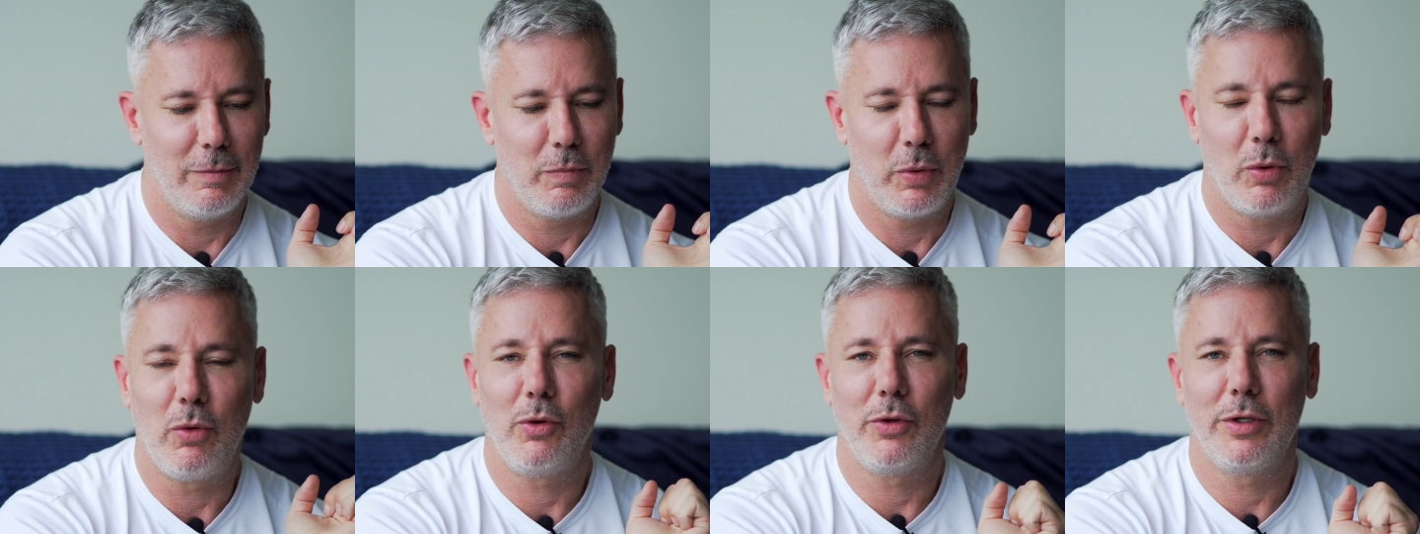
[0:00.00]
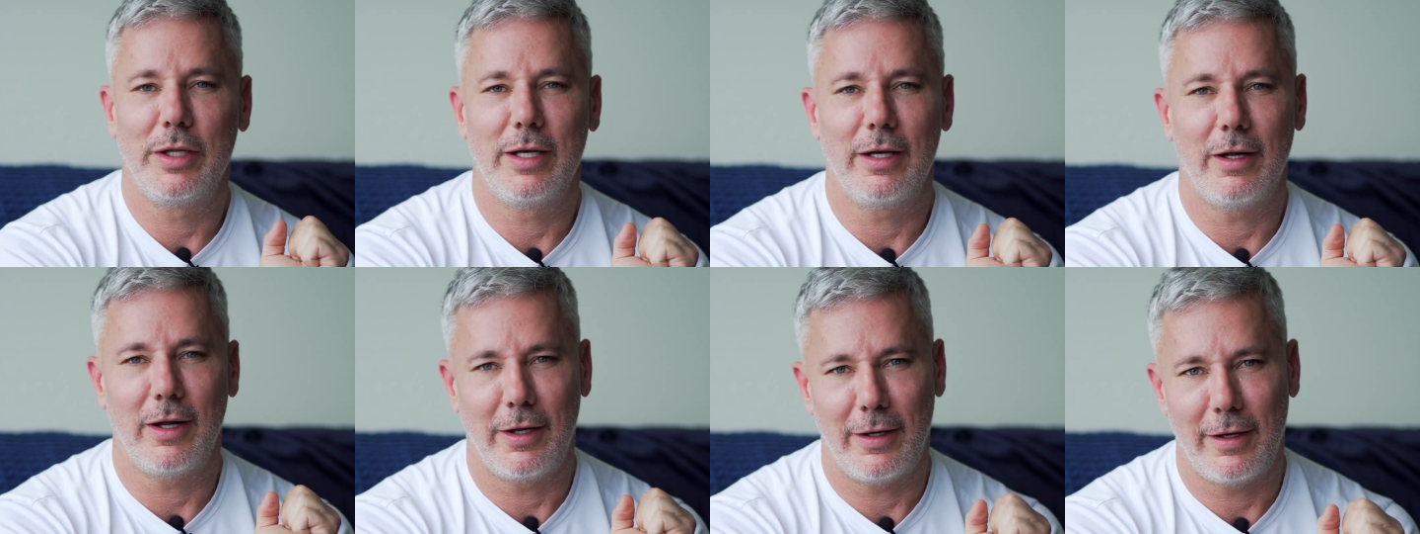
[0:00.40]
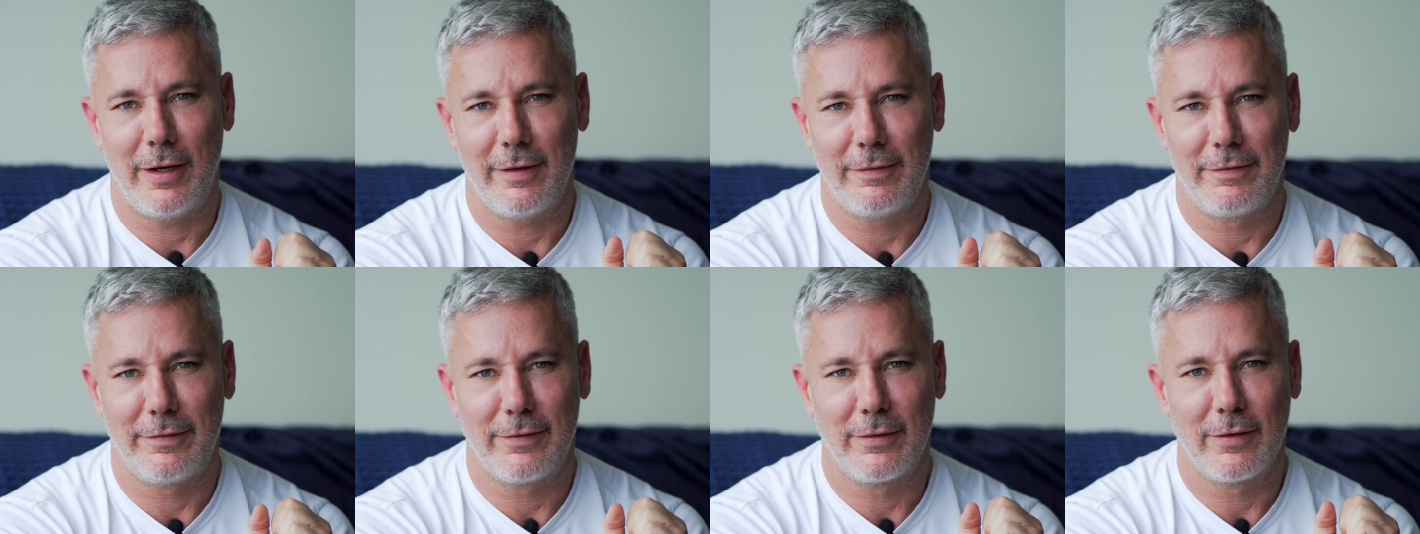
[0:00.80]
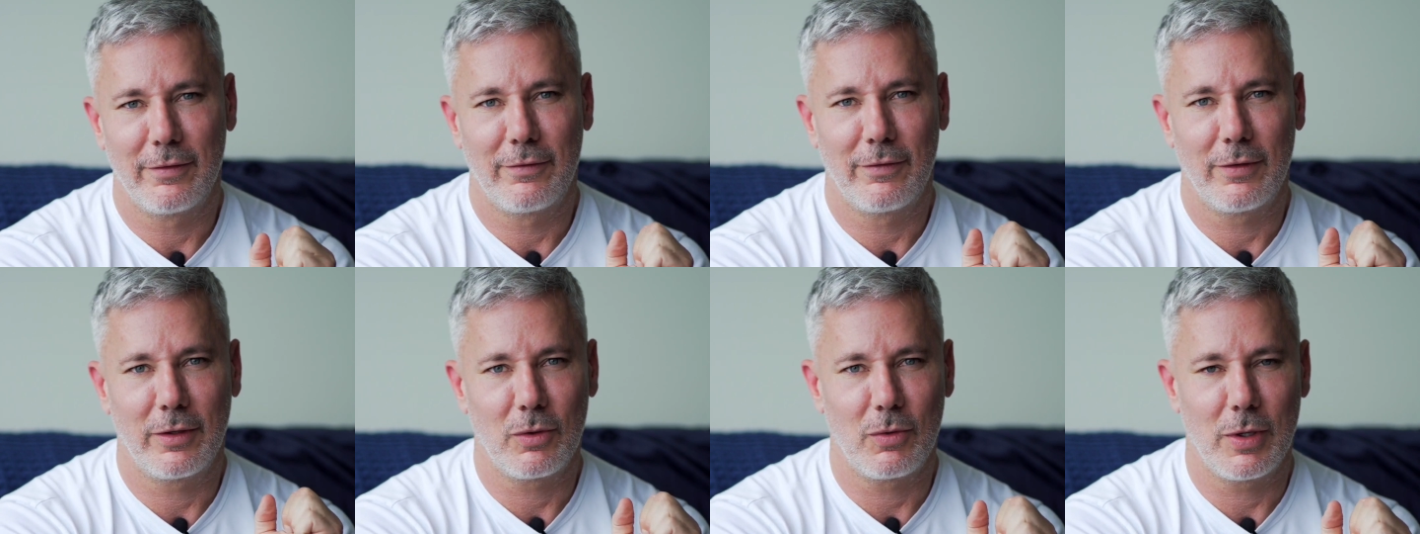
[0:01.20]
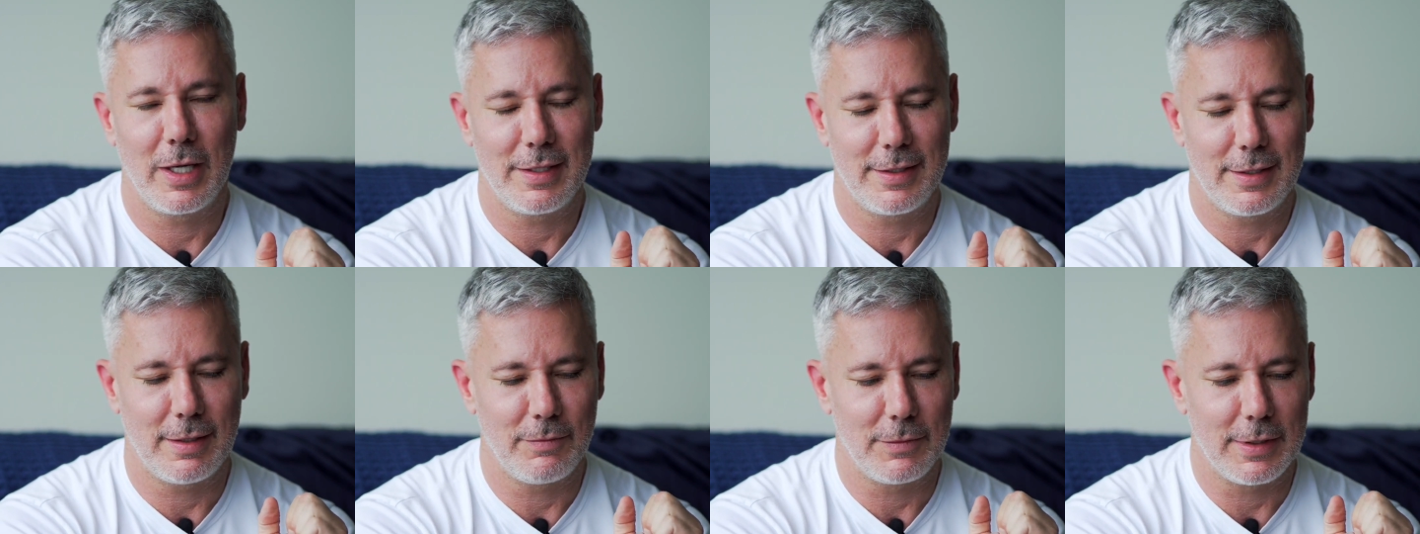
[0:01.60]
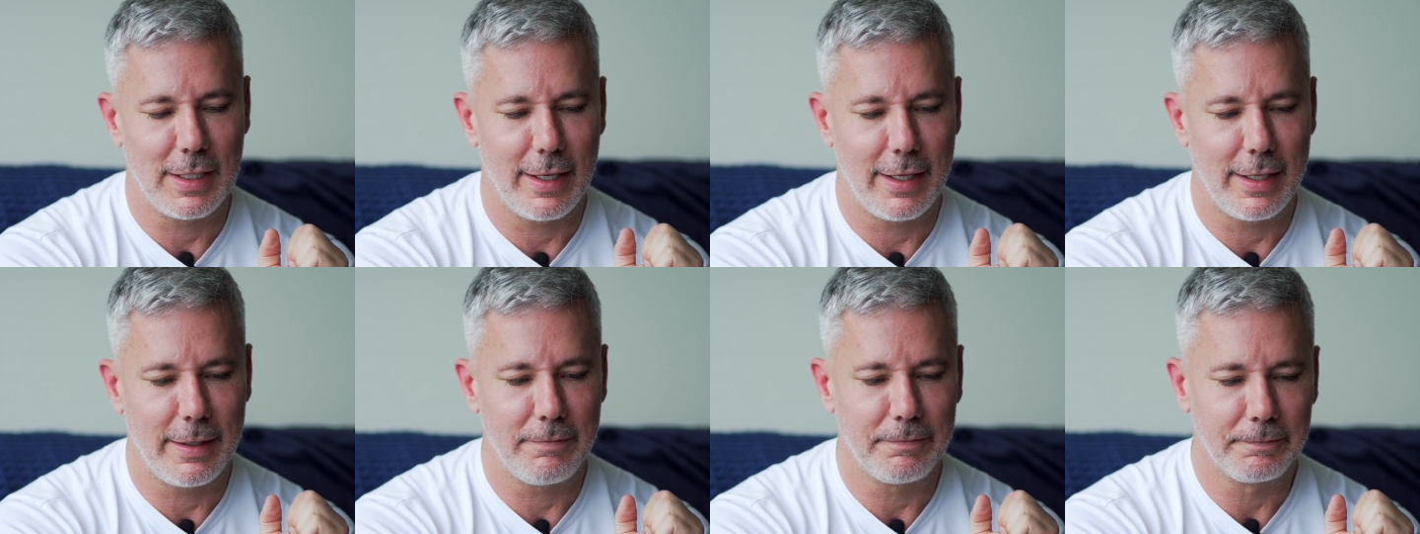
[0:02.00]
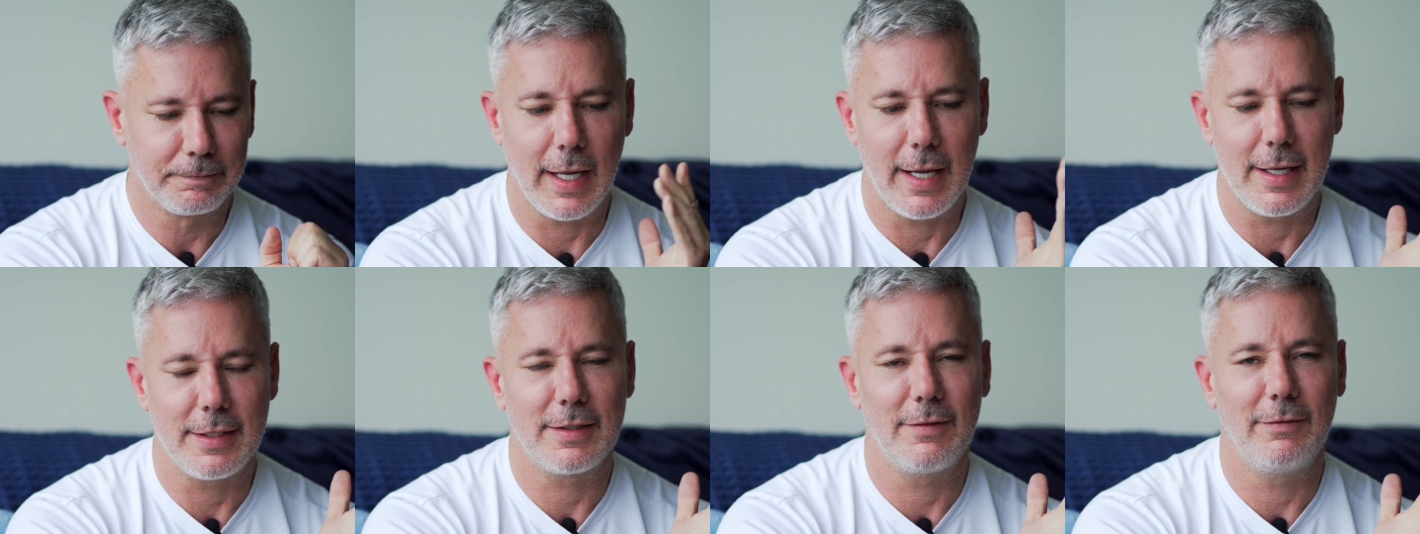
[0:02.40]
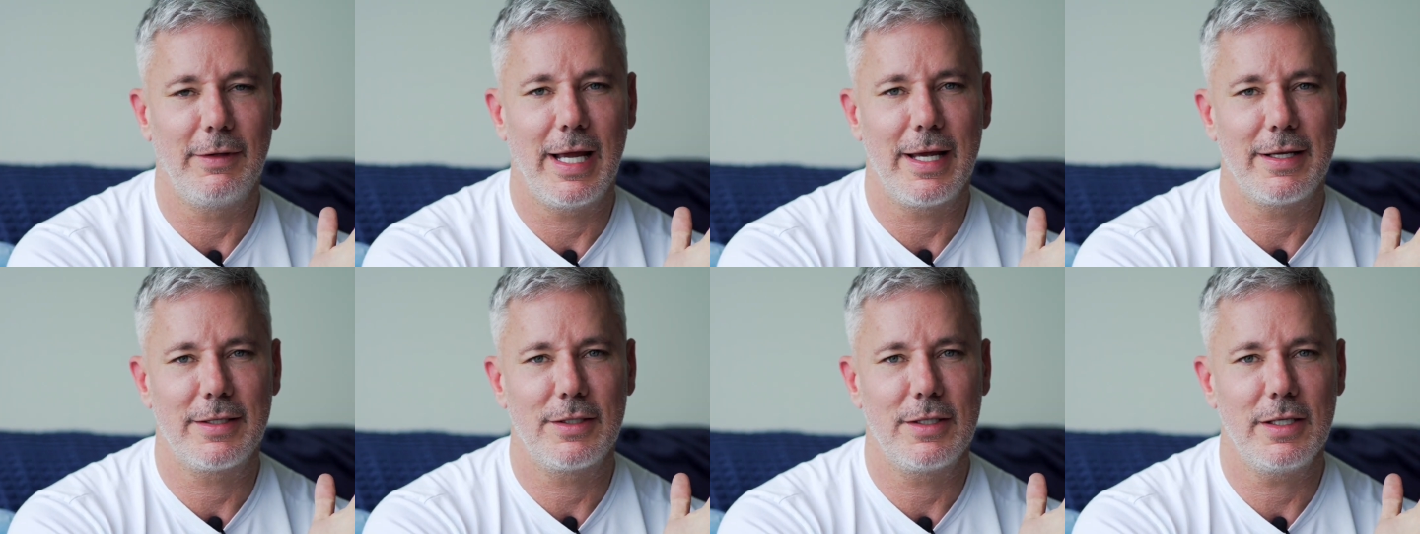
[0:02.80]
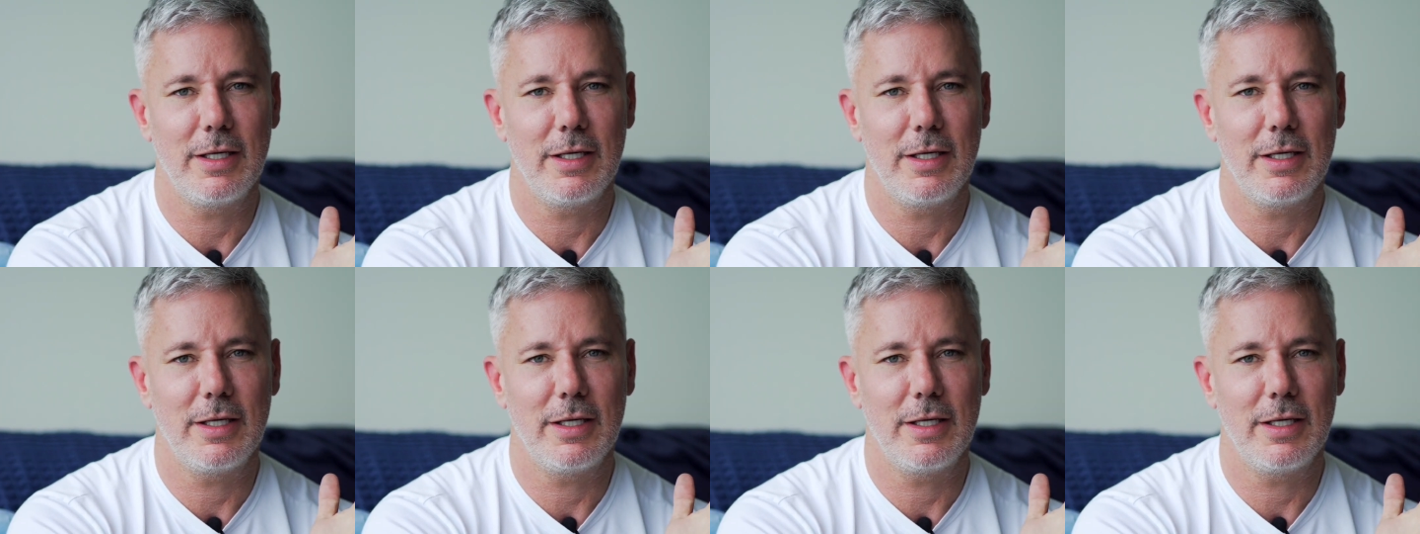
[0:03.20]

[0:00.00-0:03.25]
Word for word: pulled it off for quite some time as of last